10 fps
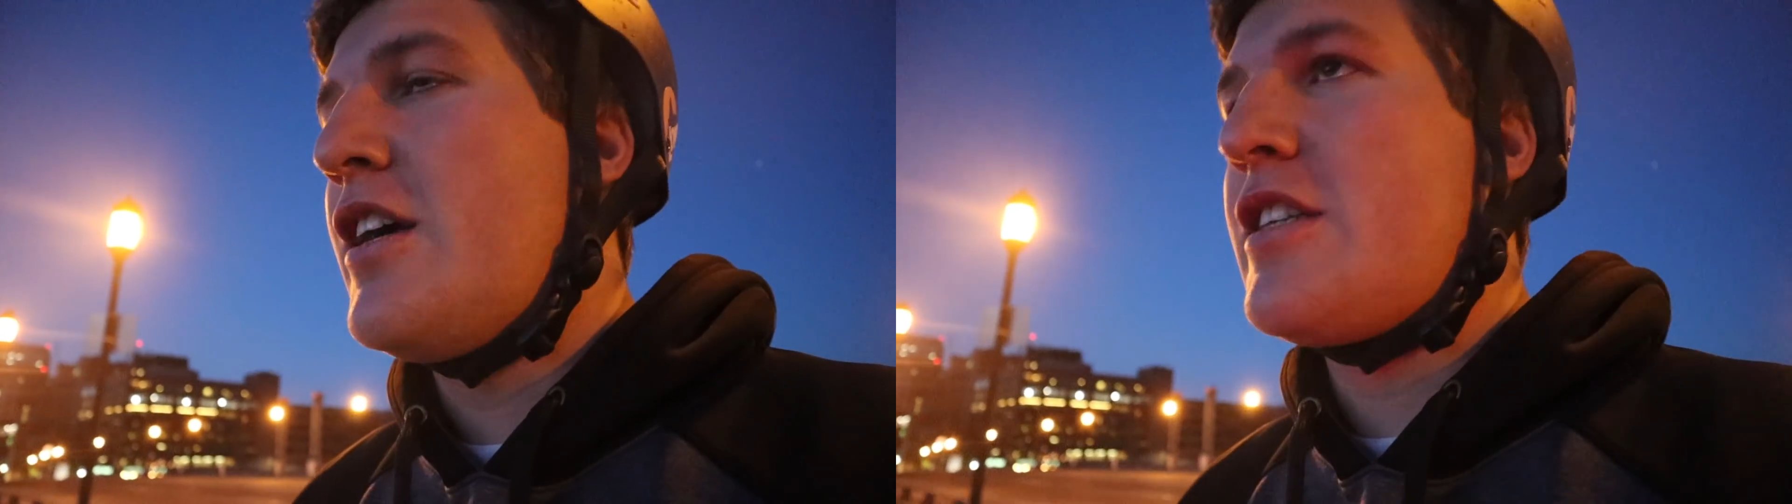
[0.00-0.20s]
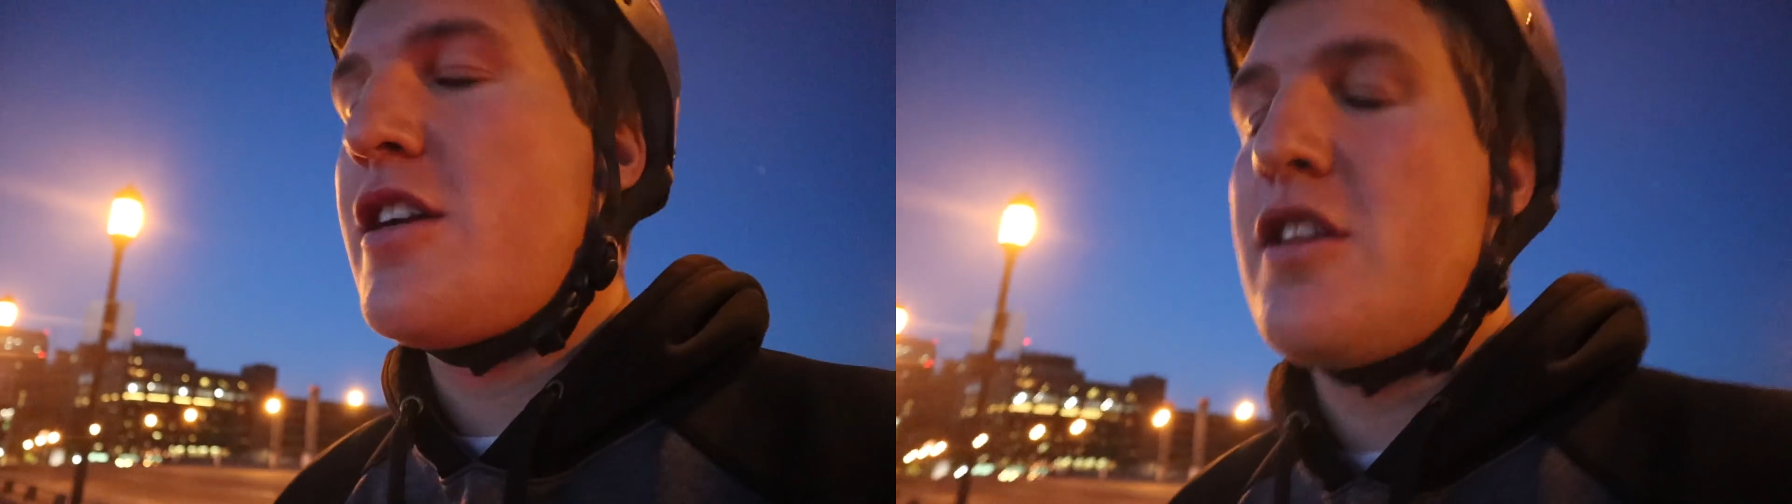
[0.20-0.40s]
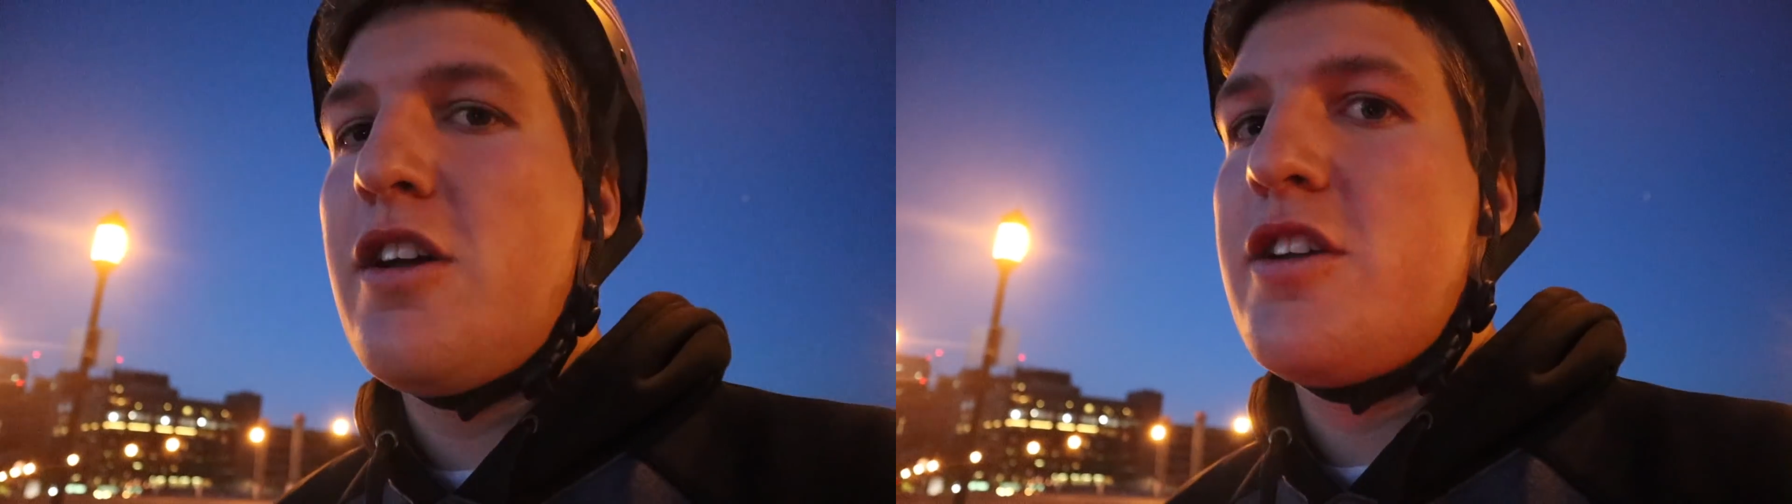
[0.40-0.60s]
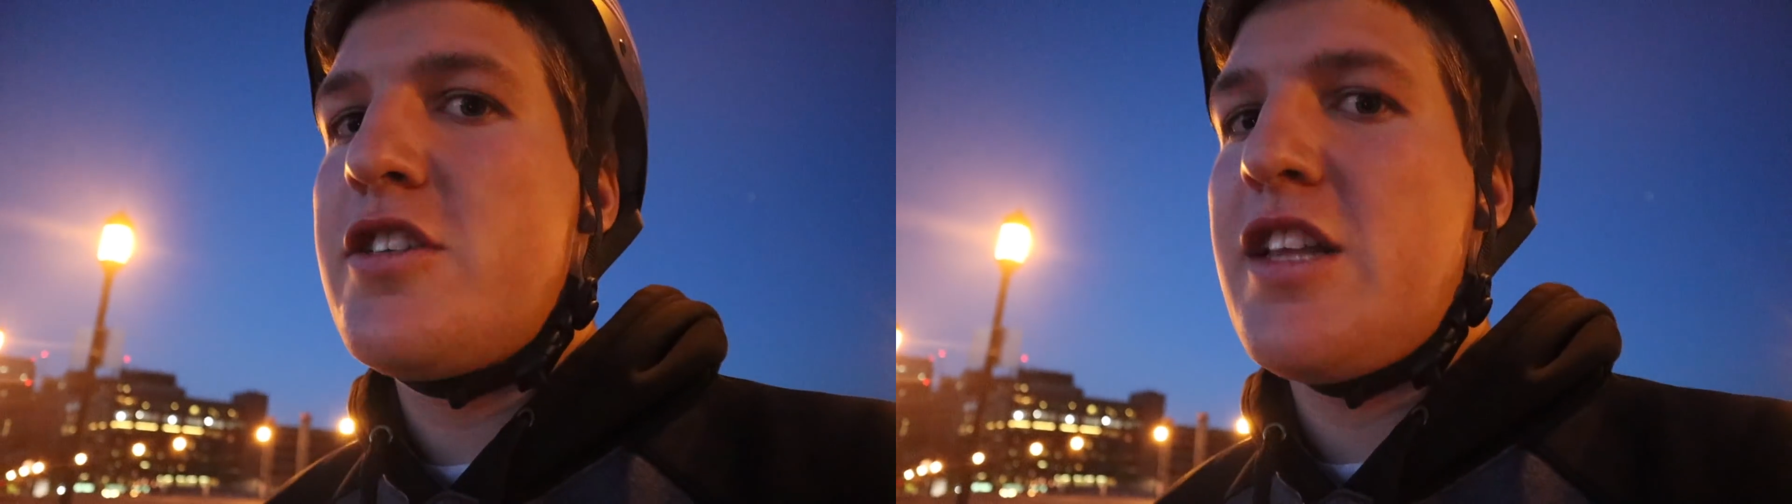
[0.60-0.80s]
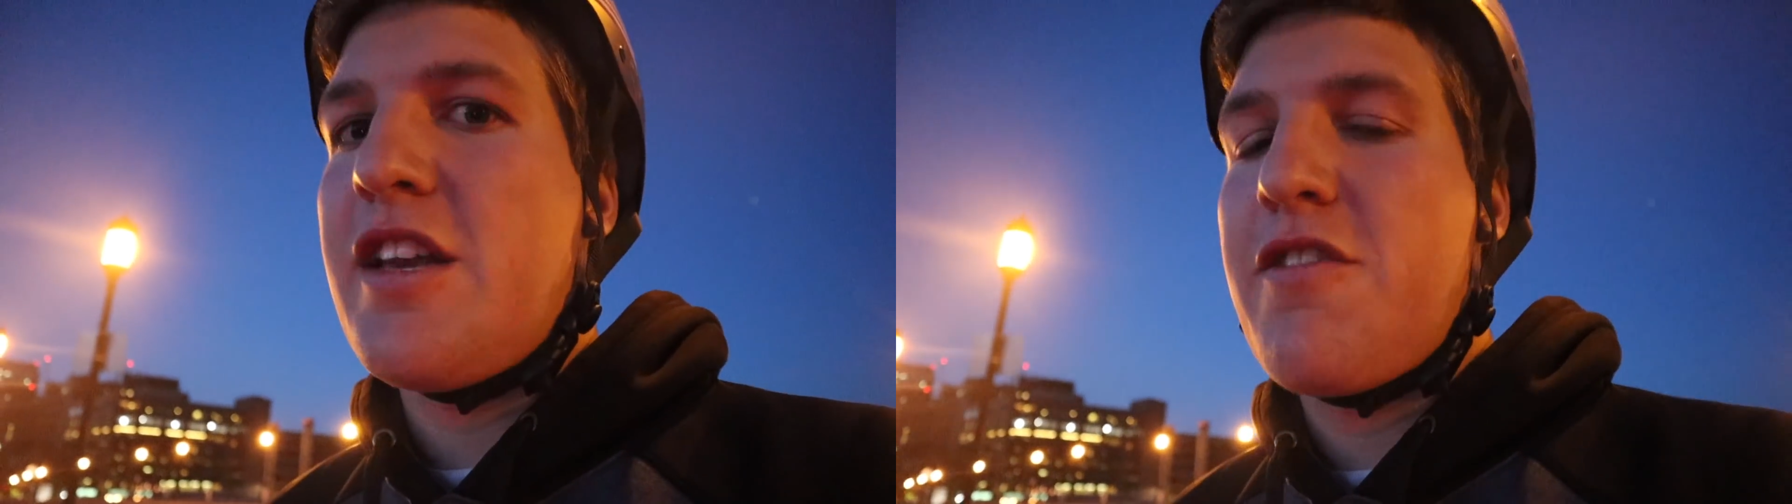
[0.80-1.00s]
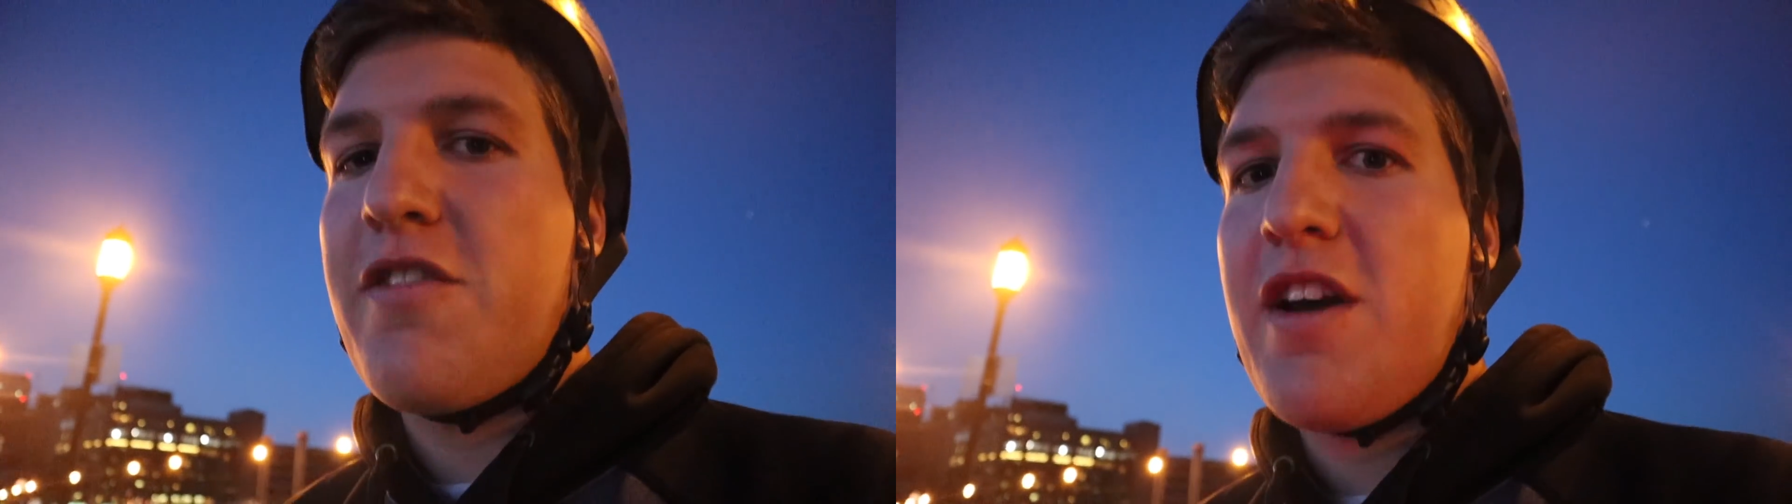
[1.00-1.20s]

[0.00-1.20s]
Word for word: It's going to launch at like